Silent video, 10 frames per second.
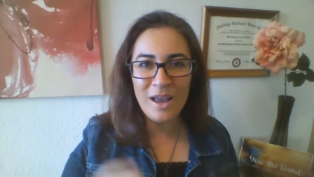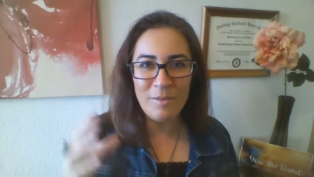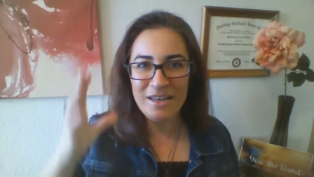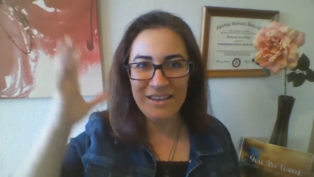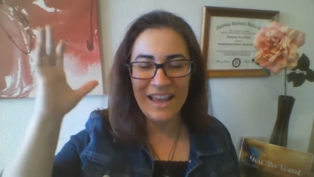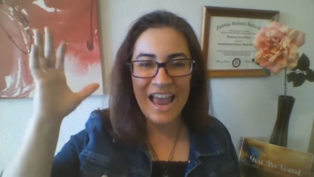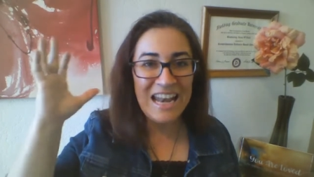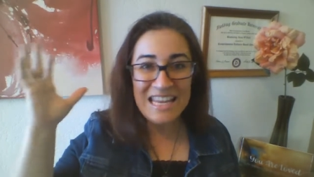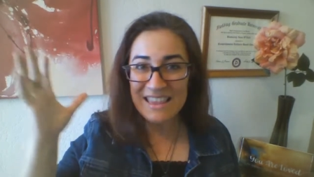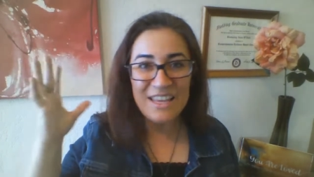I mean,
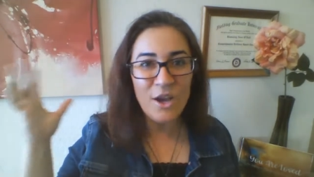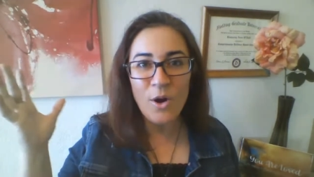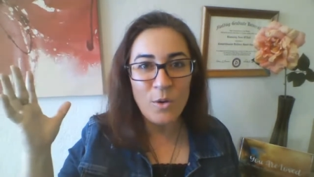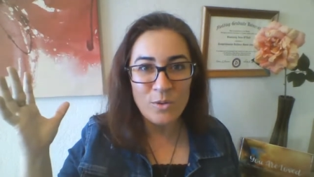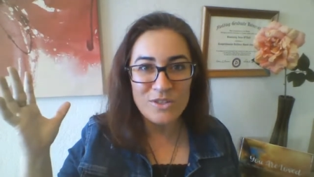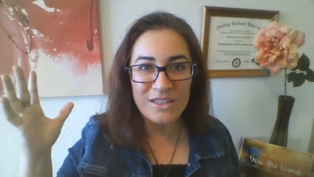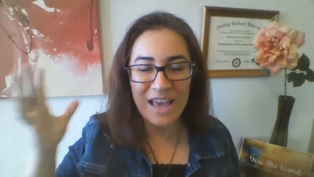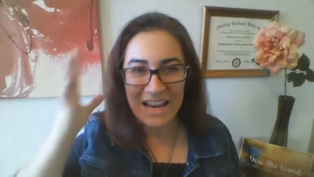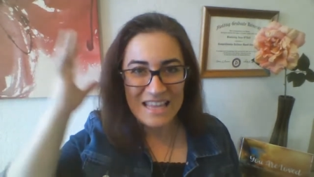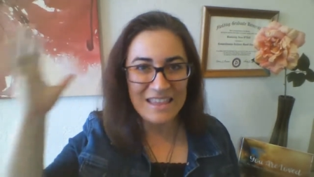anything goes,
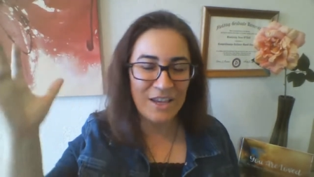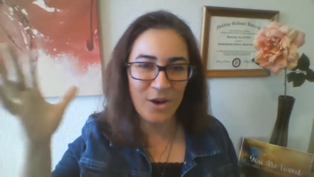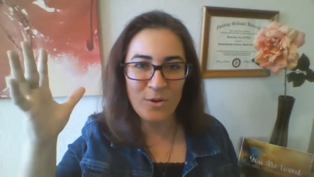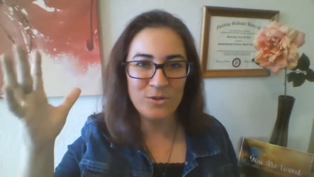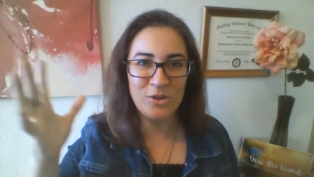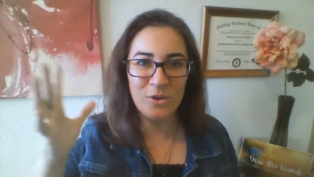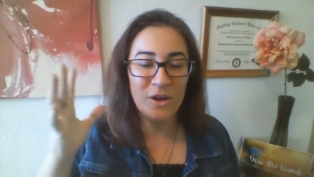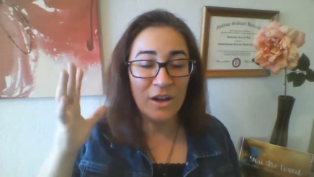anything goes. So